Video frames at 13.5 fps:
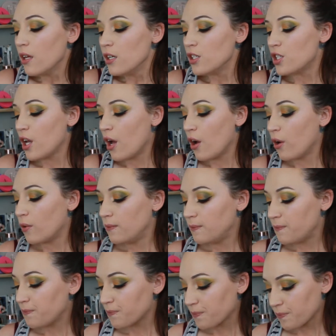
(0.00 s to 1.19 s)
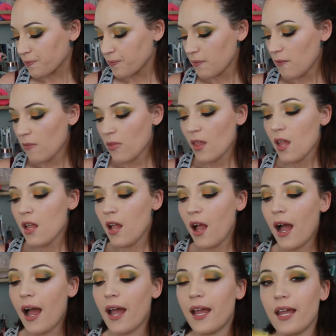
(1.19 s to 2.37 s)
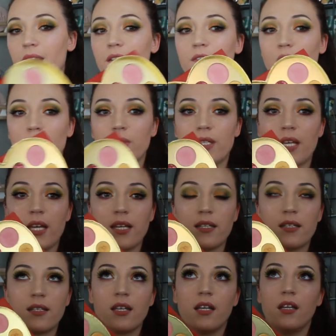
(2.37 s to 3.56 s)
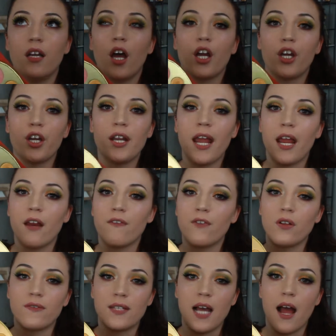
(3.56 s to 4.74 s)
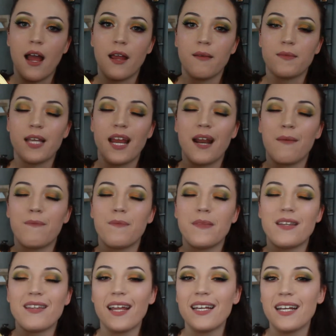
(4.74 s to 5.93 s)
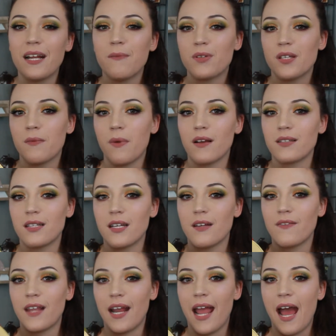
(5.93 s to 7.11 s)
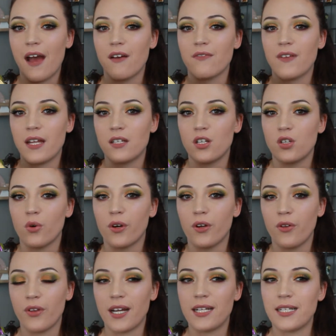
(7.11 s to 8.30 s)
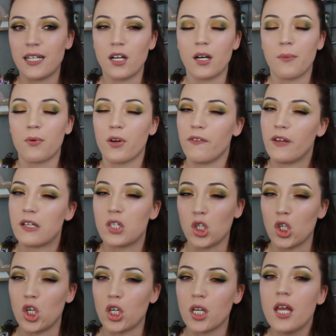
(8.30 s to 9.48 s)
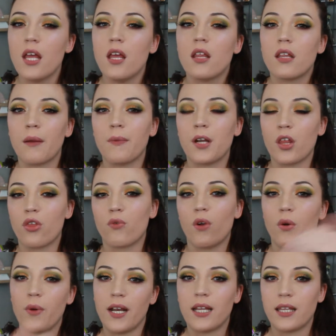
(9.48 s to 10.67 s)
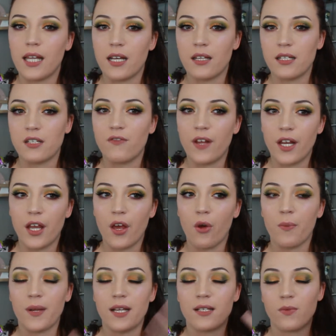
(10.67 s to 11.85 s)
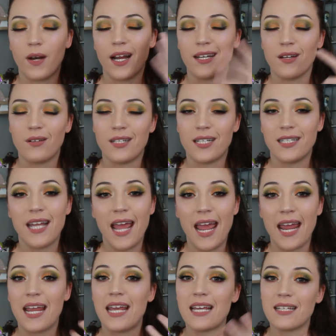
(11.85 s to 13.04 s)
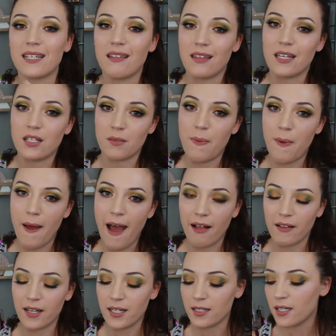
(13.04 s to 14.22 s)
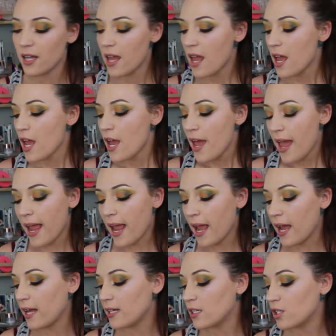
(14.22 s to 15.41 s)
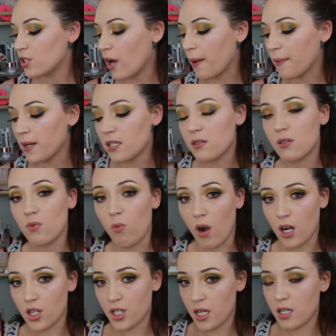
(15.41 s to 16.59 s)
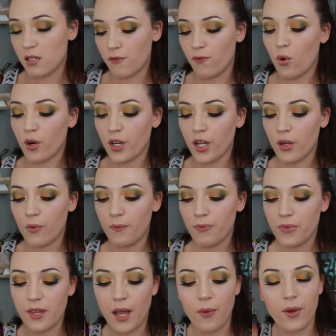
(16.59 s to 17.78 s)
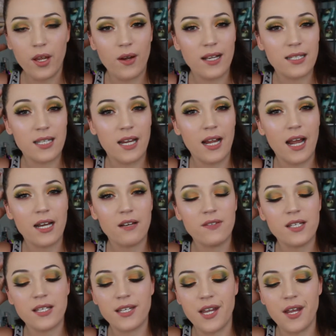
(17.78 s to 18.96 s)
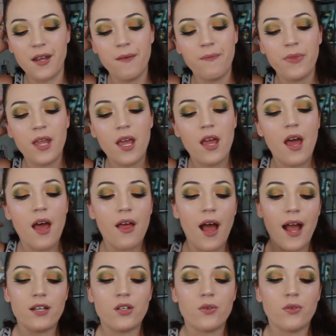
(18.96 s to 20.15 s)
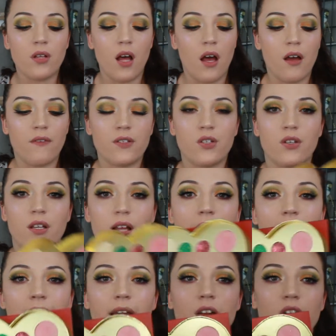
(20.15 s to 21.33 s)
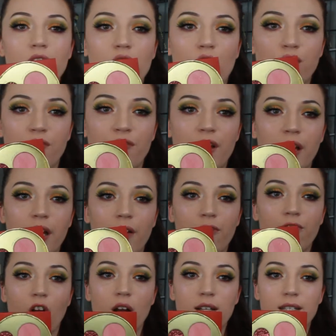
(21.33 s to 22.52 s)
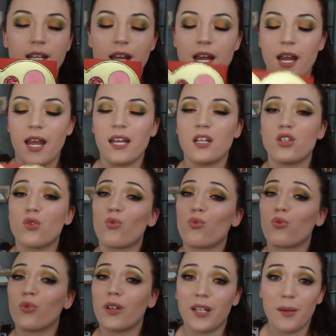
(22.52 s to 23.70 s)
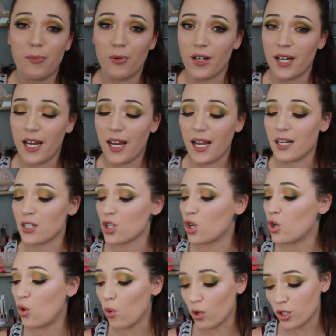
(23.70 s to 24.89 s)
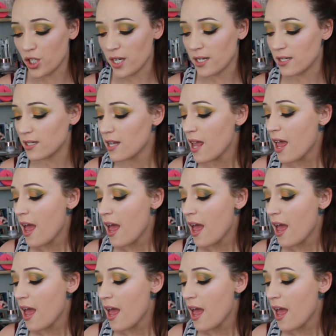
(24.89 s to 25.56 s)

So I have used this a good handful of times and I'm 99% positive that I have a tutorial that I did on a previous look that I'm going to throw in at the end of this video because what I did today isn't this palette. And so I'm going to swatch these for you. That way you guys can kind of see. I do love, so the highlighter is called Feeling Frosty. It is really pretty. It is gorgeous.